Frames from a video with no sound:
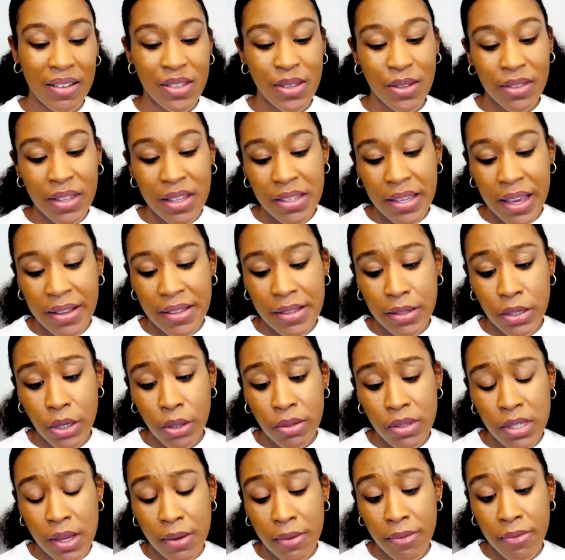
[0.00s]
So this has
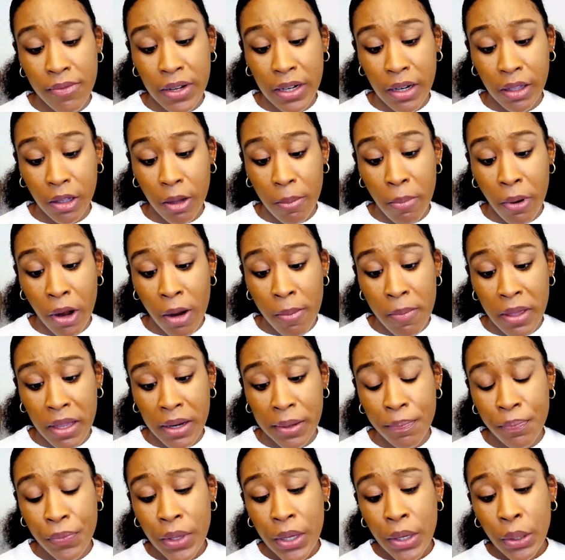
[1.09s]
notes of vanilla
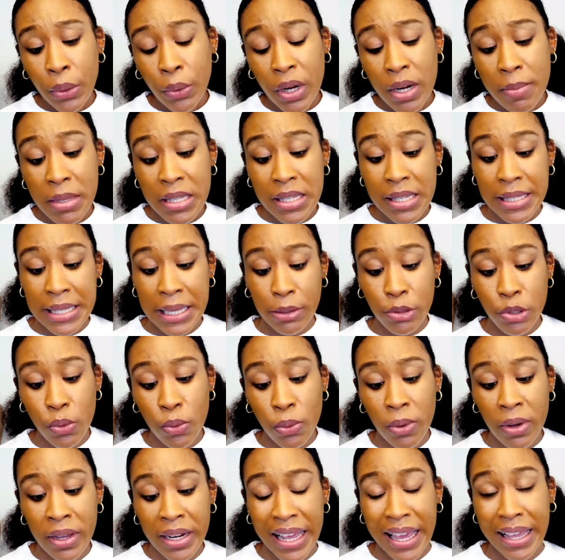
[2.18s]
bourbon, creamy
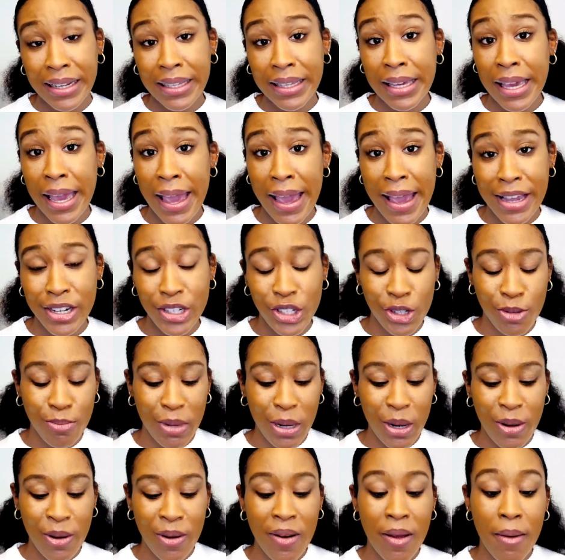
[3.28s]
sandalwood, and
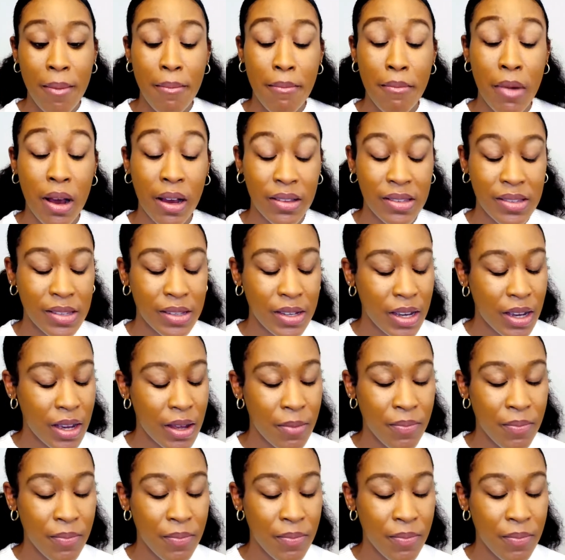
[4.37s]
cashmere musk.